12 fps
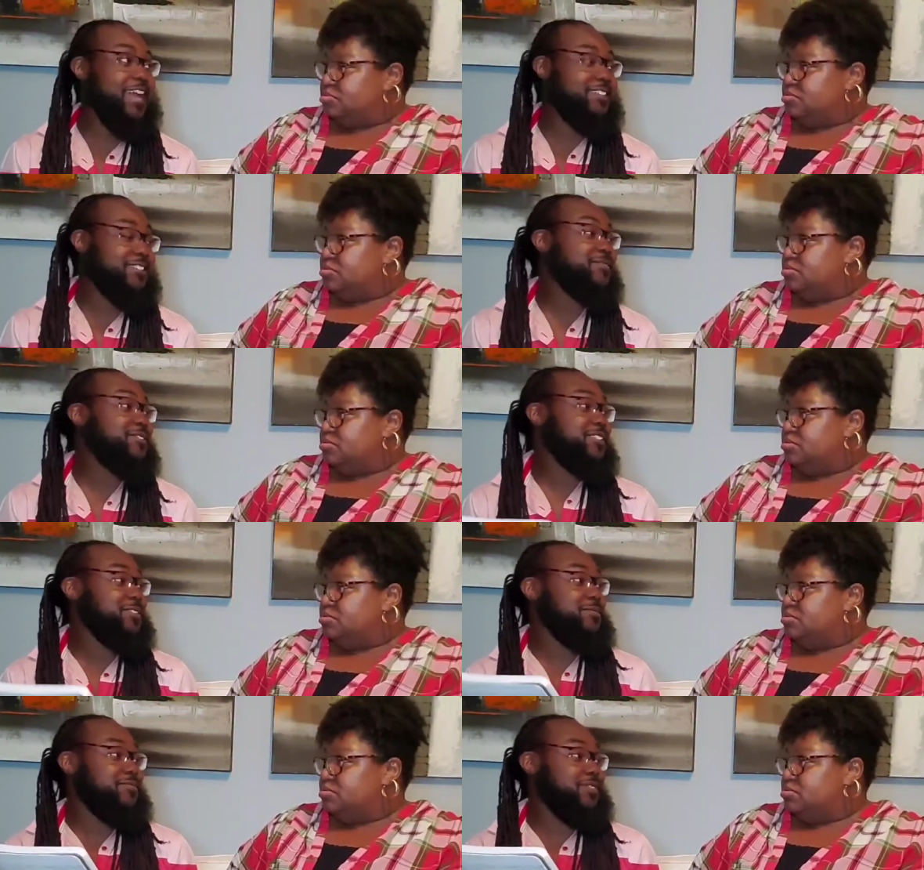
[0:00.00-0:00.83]
Speaker 1: chocolate. I
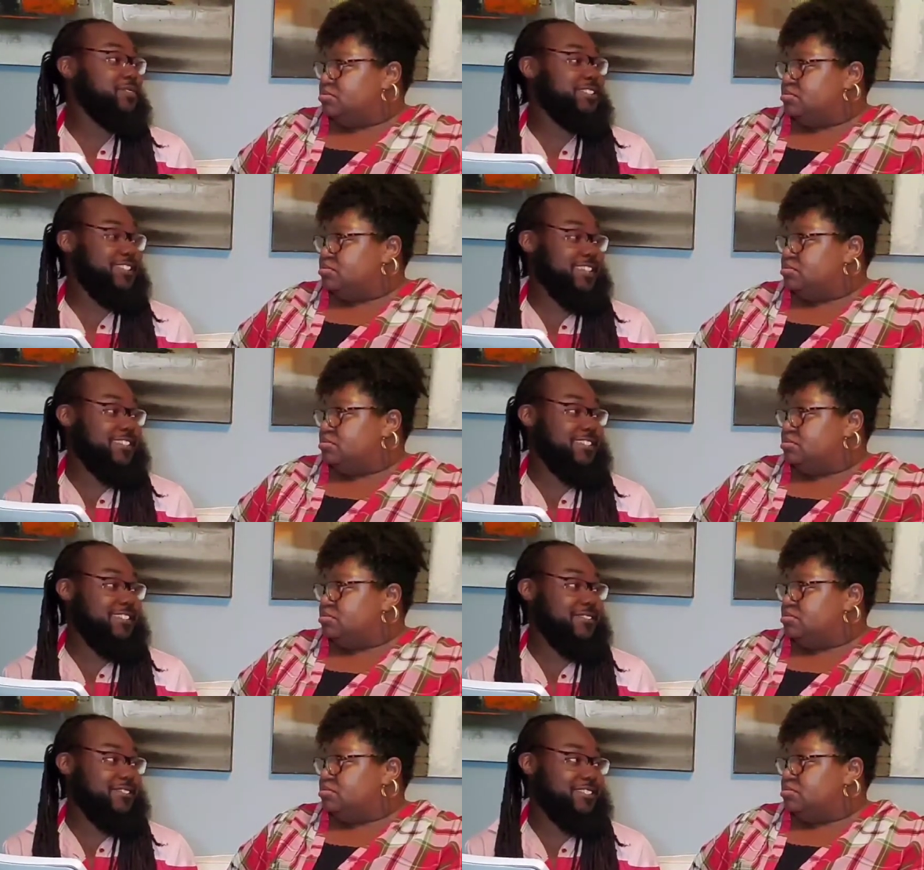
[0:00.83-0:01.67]

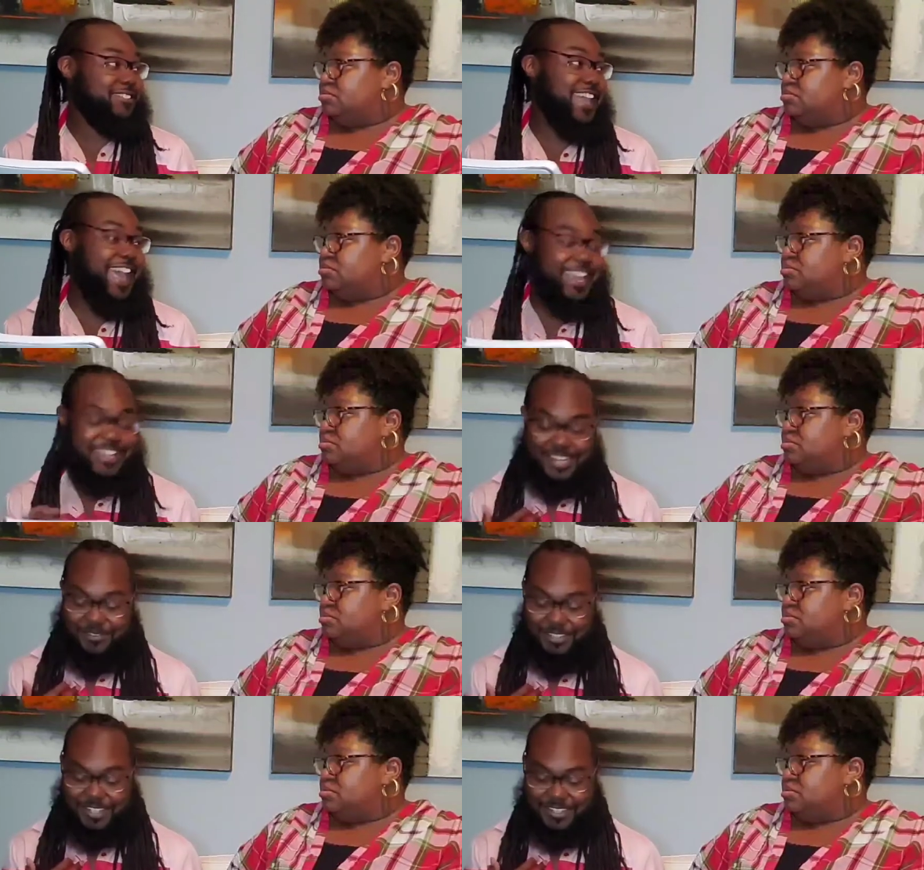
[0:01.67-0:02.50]
see, I
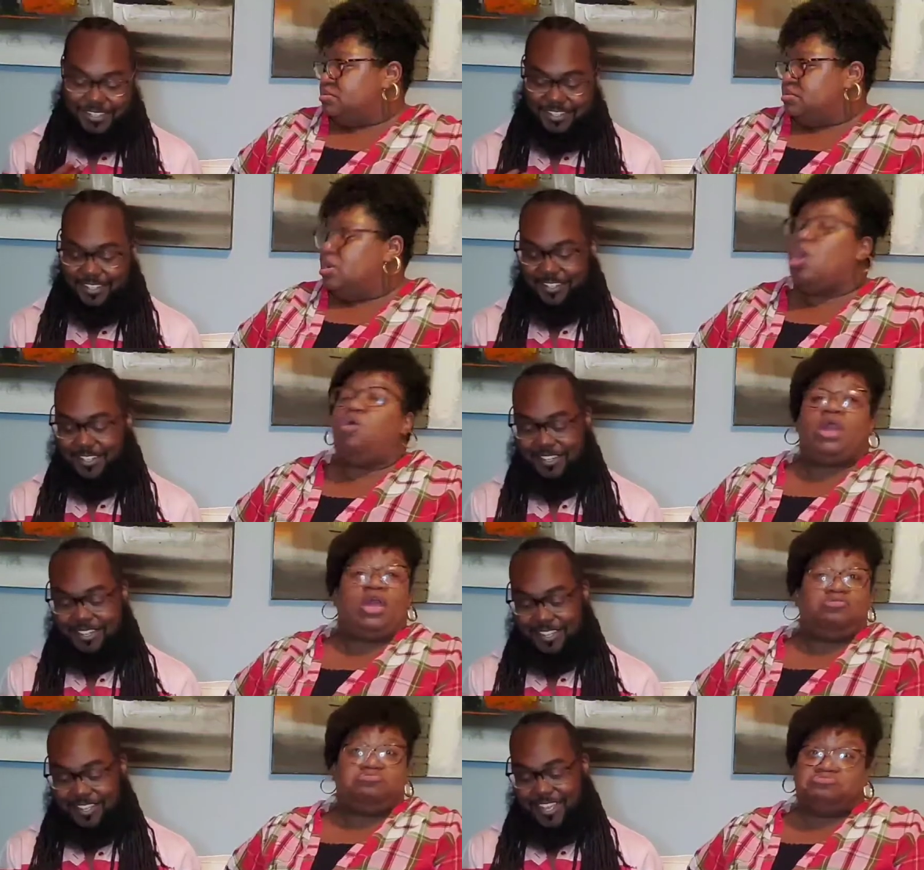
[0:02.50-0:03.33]
can have
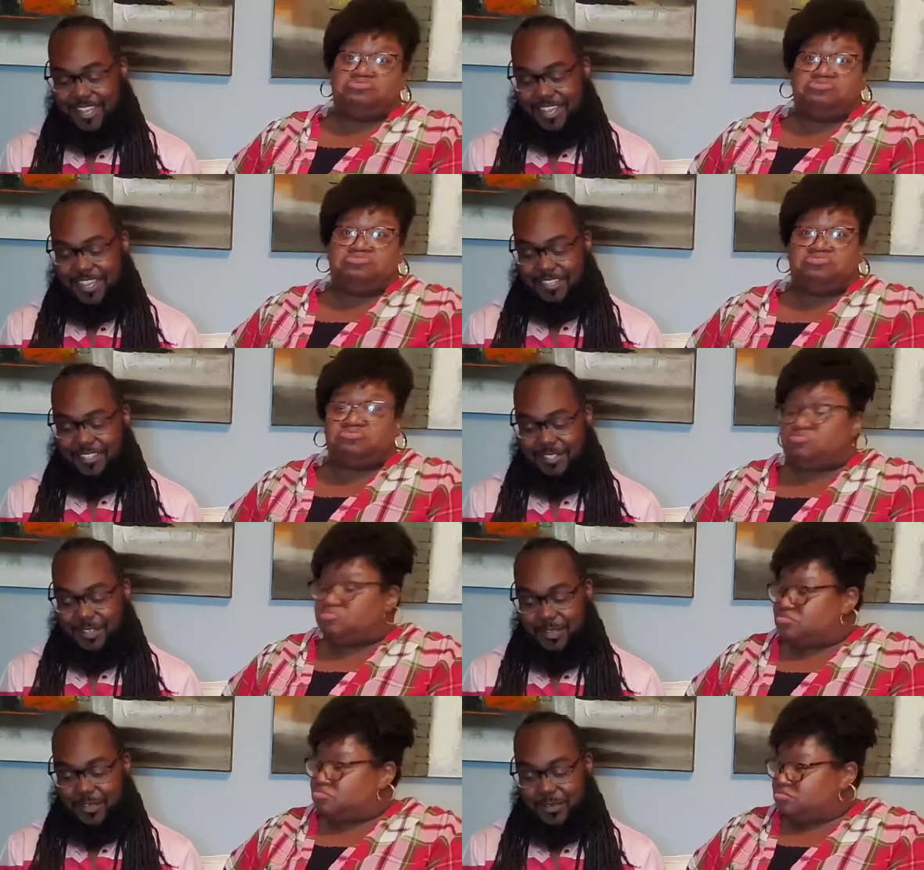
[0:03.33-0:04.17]
taste. Okay.
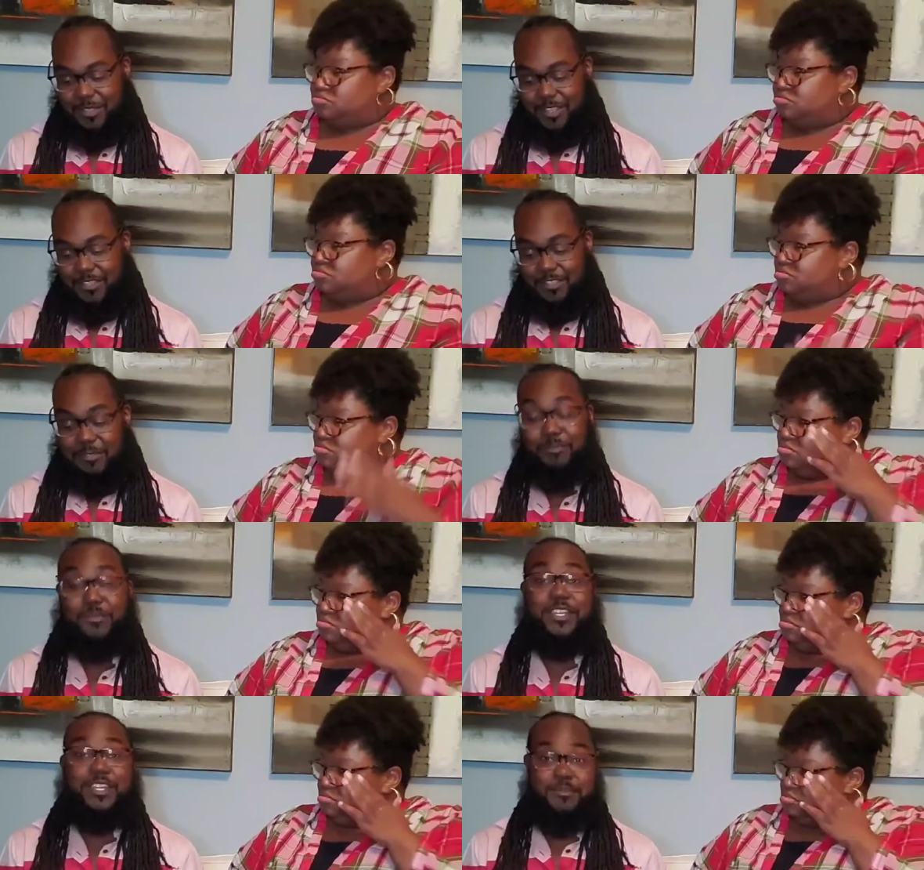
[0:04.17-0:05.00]
So
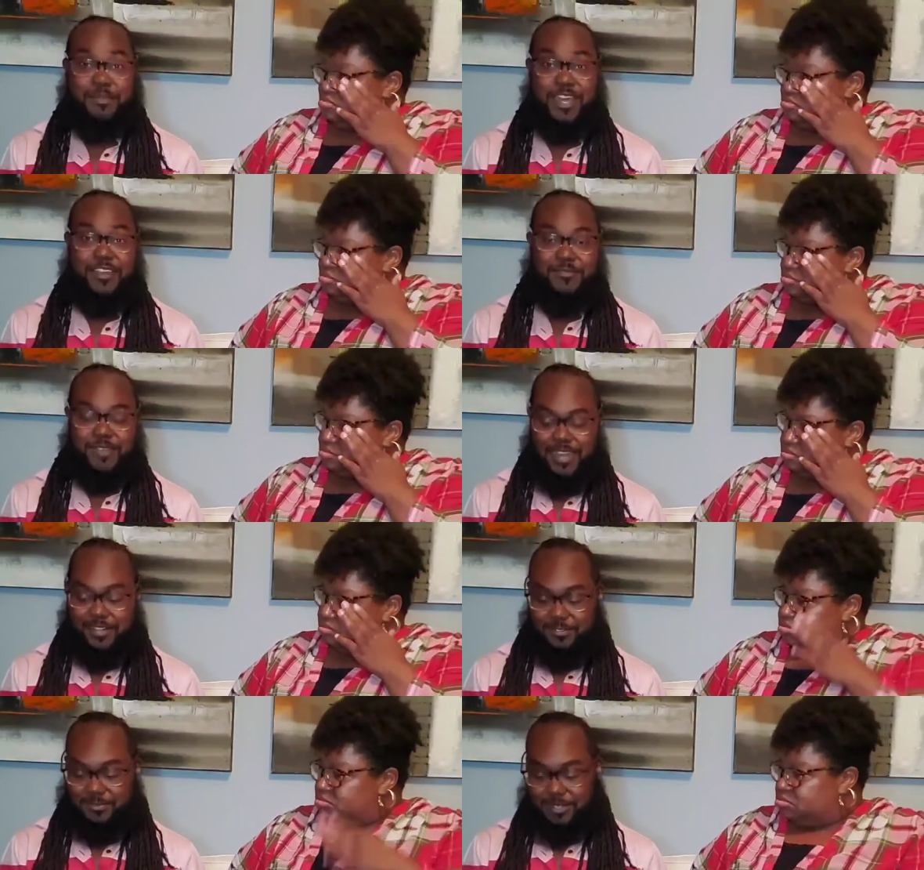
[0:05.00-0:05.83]
it's a medium body
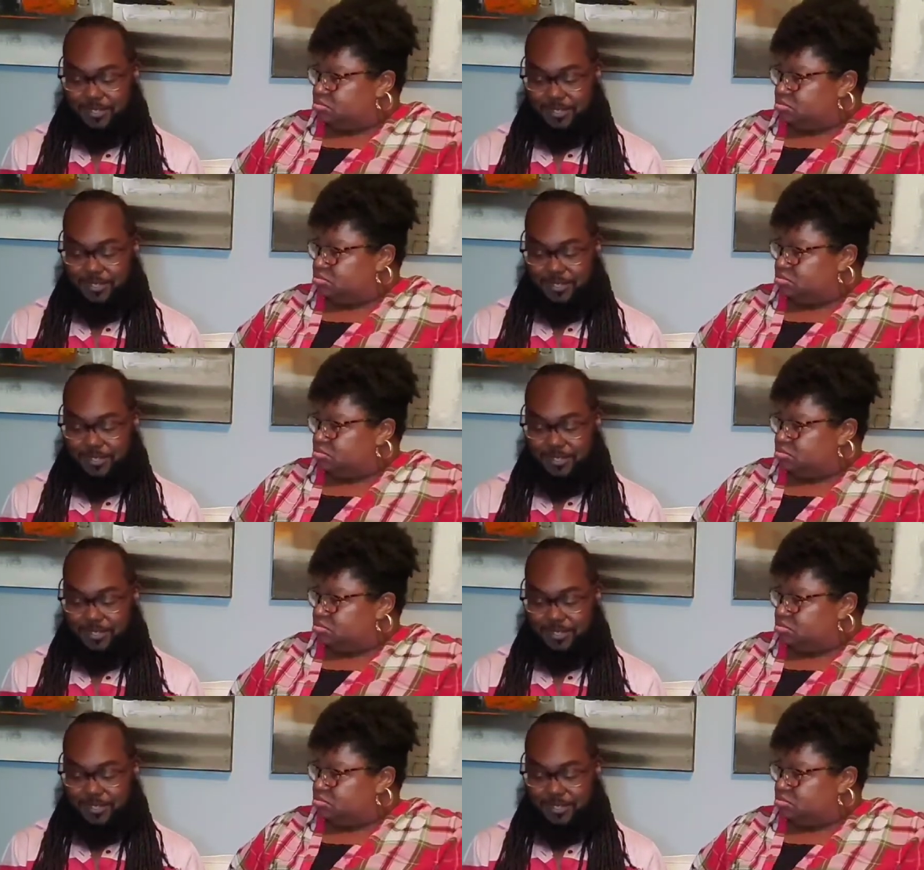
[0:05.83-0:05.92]
wine.